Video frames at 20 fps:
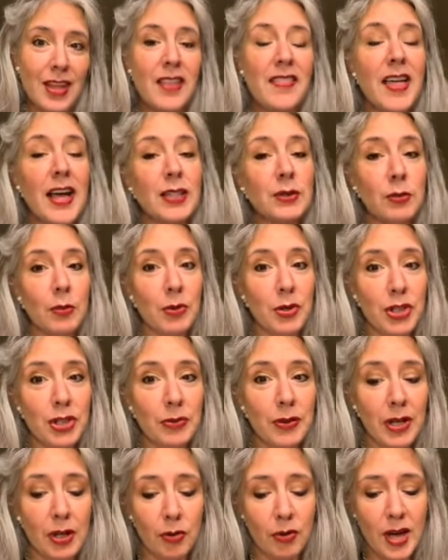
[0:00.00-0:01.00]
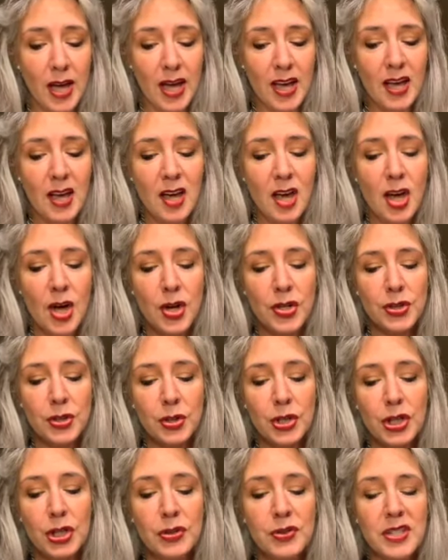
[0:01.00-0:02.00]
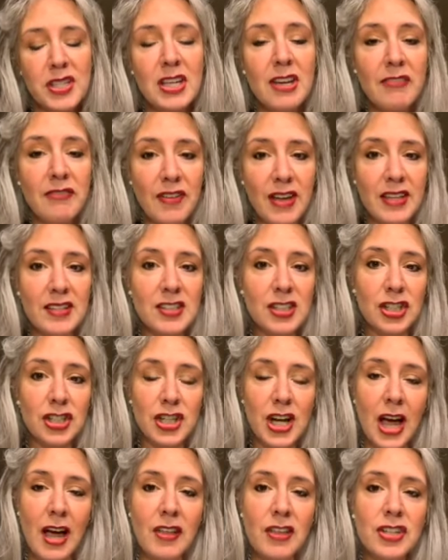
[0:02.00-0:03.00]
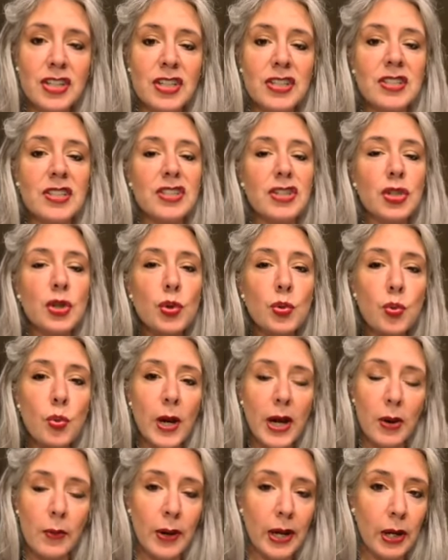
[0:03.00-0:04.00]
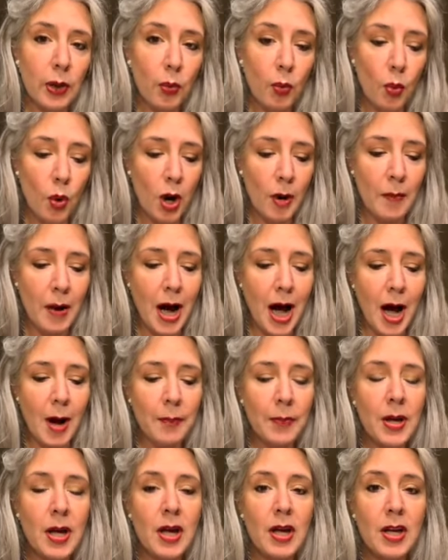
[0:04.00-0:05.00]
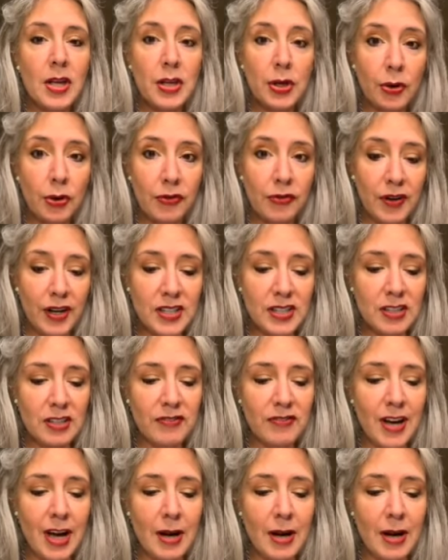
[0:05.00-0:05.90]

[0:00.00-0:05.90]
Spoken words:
That's what we're doing, okay? So using events and challenges is a great way to warm up your friends and